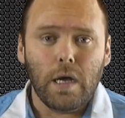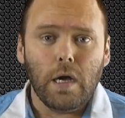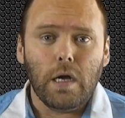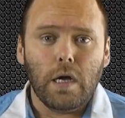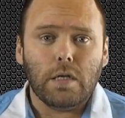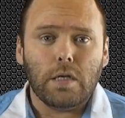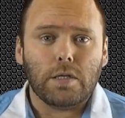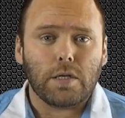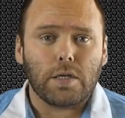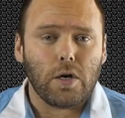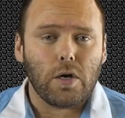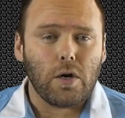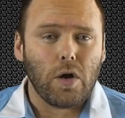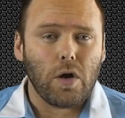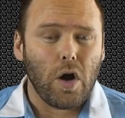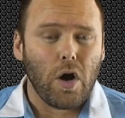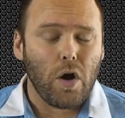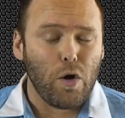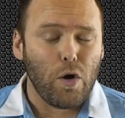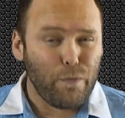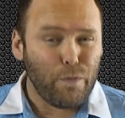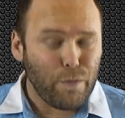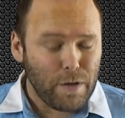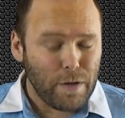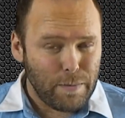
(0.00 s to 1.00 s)
so
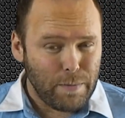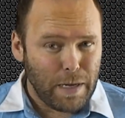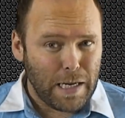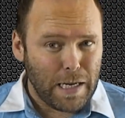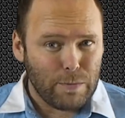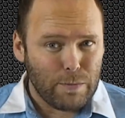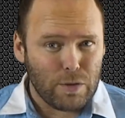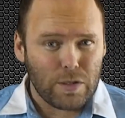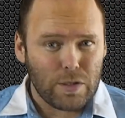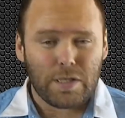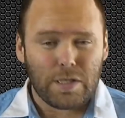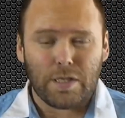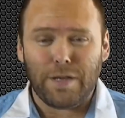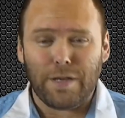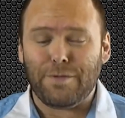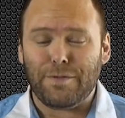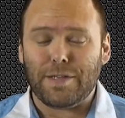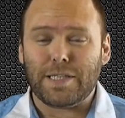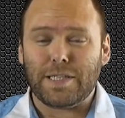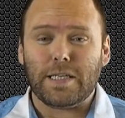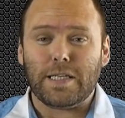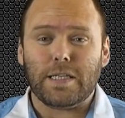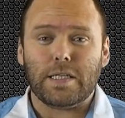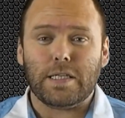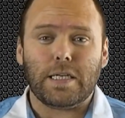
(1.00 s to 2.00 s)
hopefully Bailamos, if
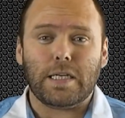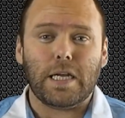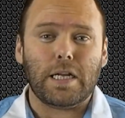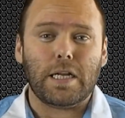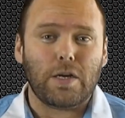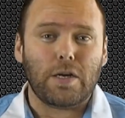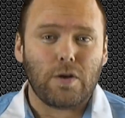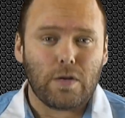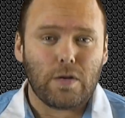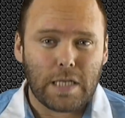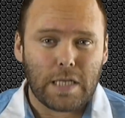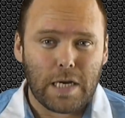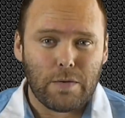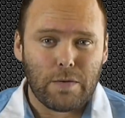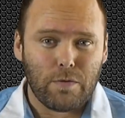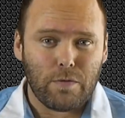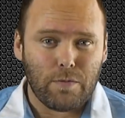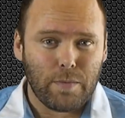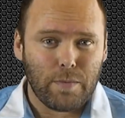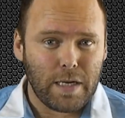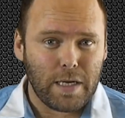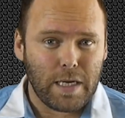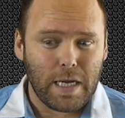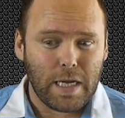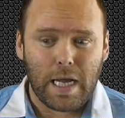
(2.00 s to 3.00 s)
you see this, get in contact
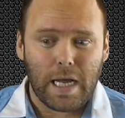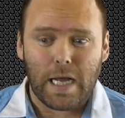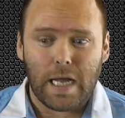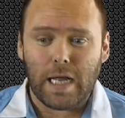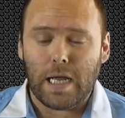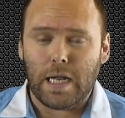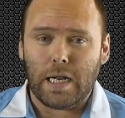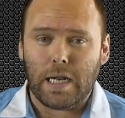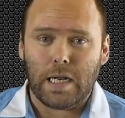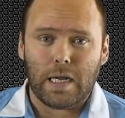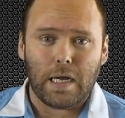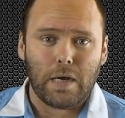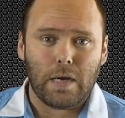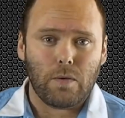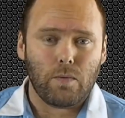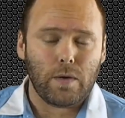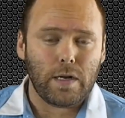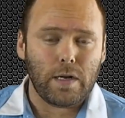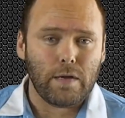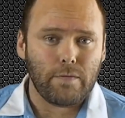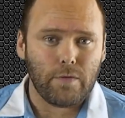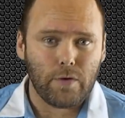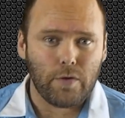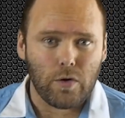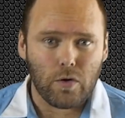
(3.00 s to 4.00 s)
with me, and uh,
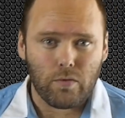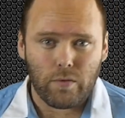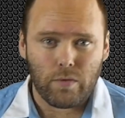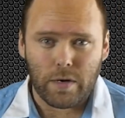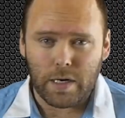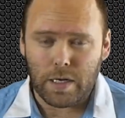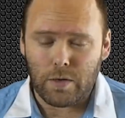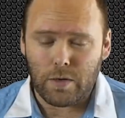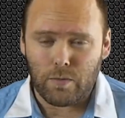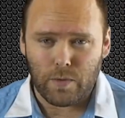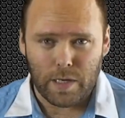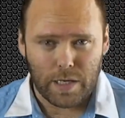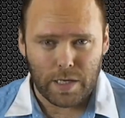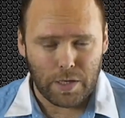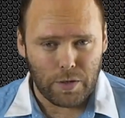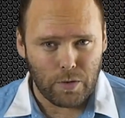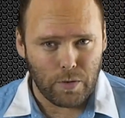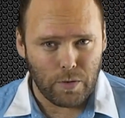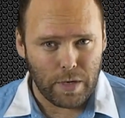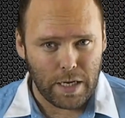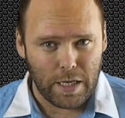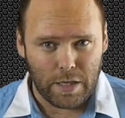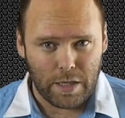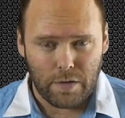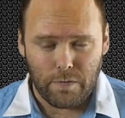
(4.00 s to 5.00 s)
whenever you're ready, we can
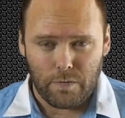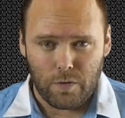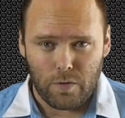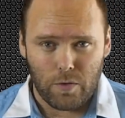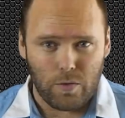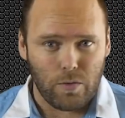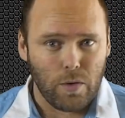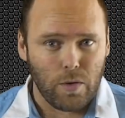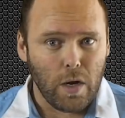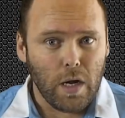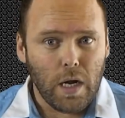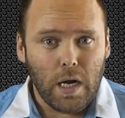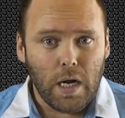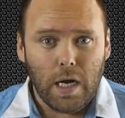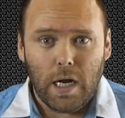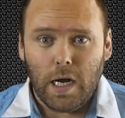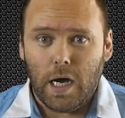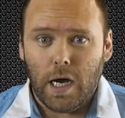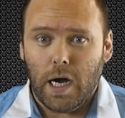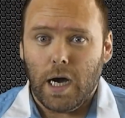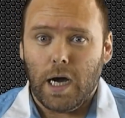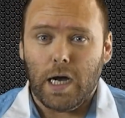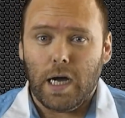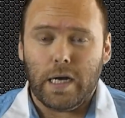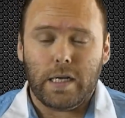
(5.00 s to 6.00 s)
do an interview.
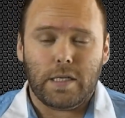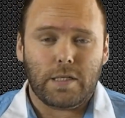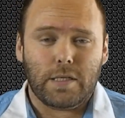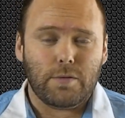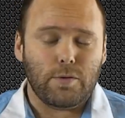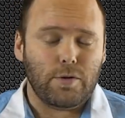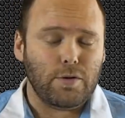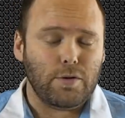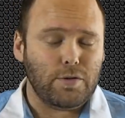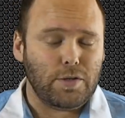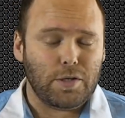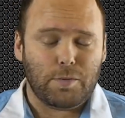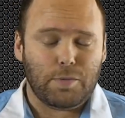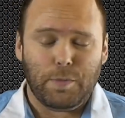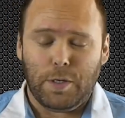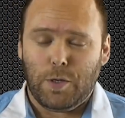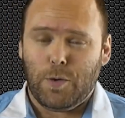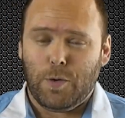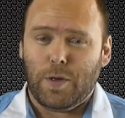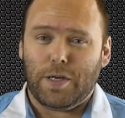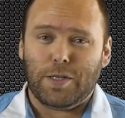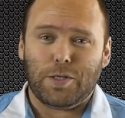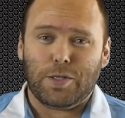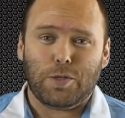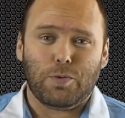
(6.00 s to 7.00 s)
Uh, it's, it'll just be
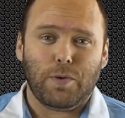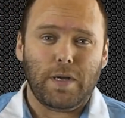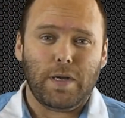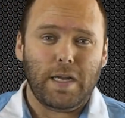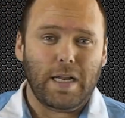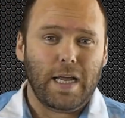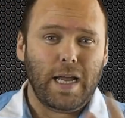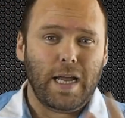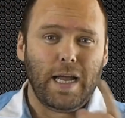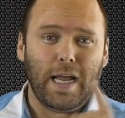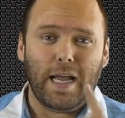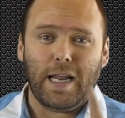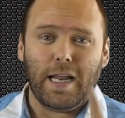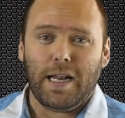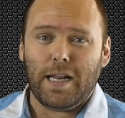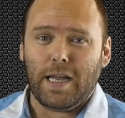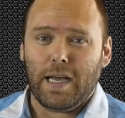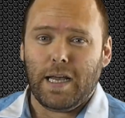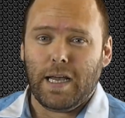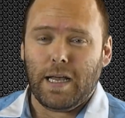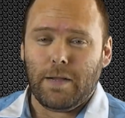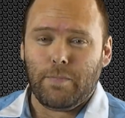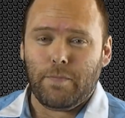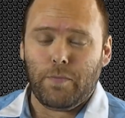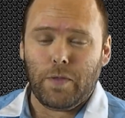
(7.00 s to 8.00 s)
quick and sweet, and
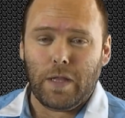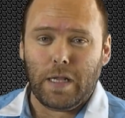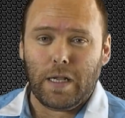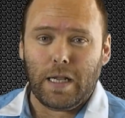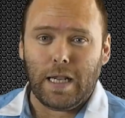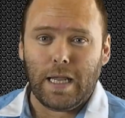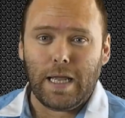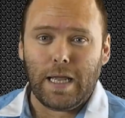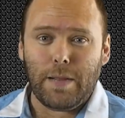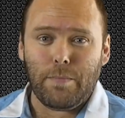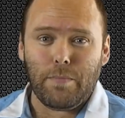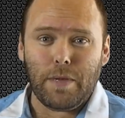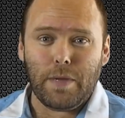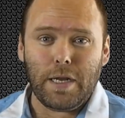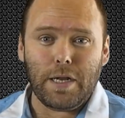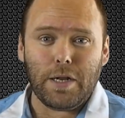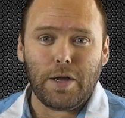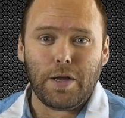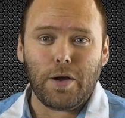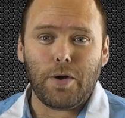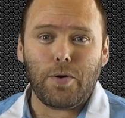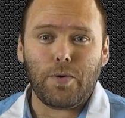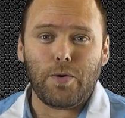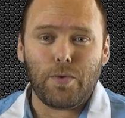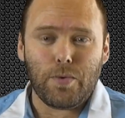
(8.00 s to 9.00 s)
uh, let me
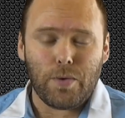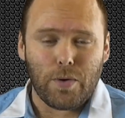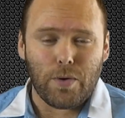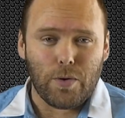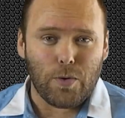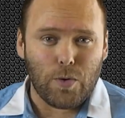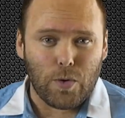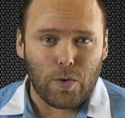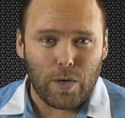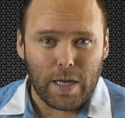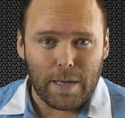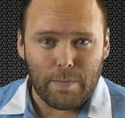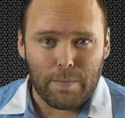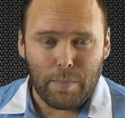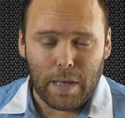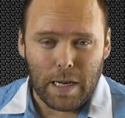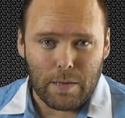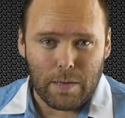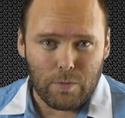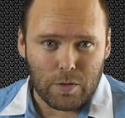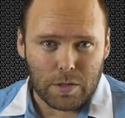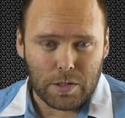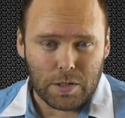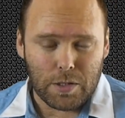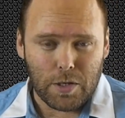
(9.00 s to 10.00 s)
know, or let
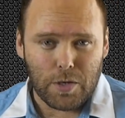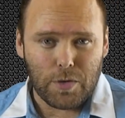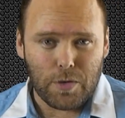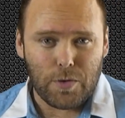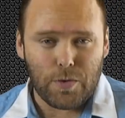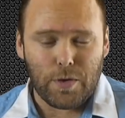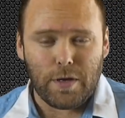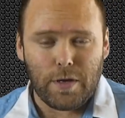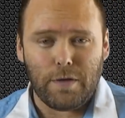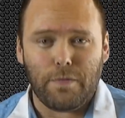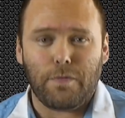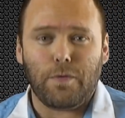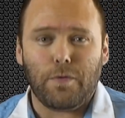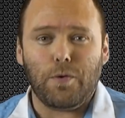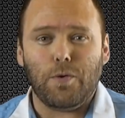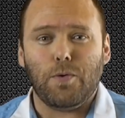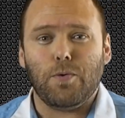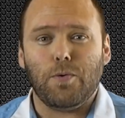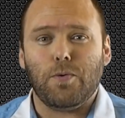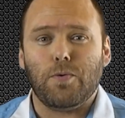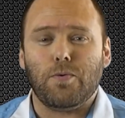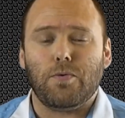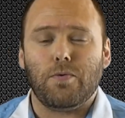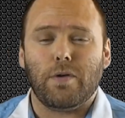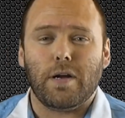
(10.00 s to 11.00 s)
Bailamos know if
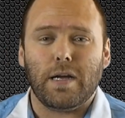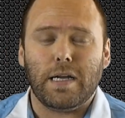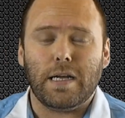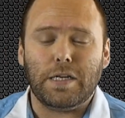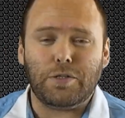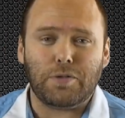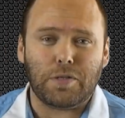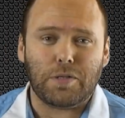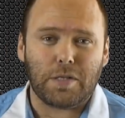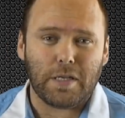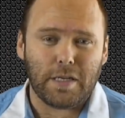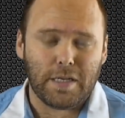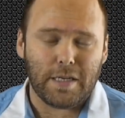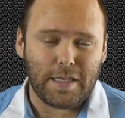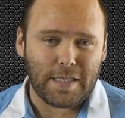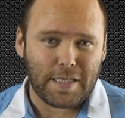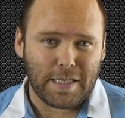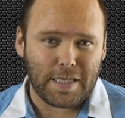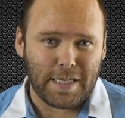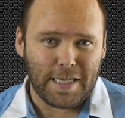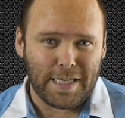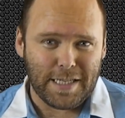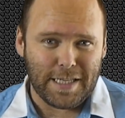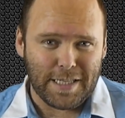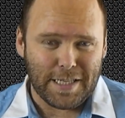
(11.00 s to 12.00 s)
you're uh, interested in
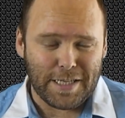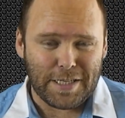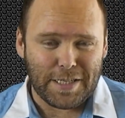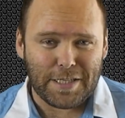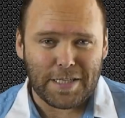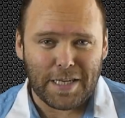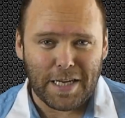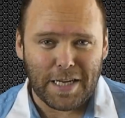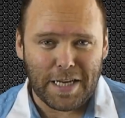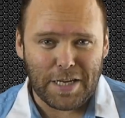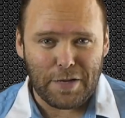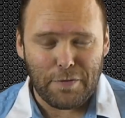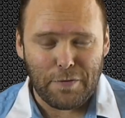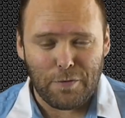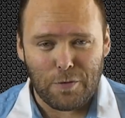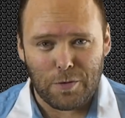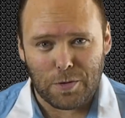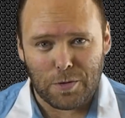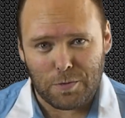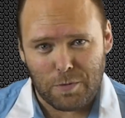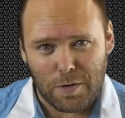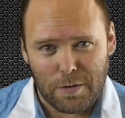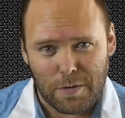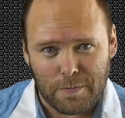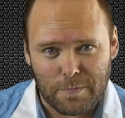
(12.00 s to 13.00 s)
seeing this uh, interview as well.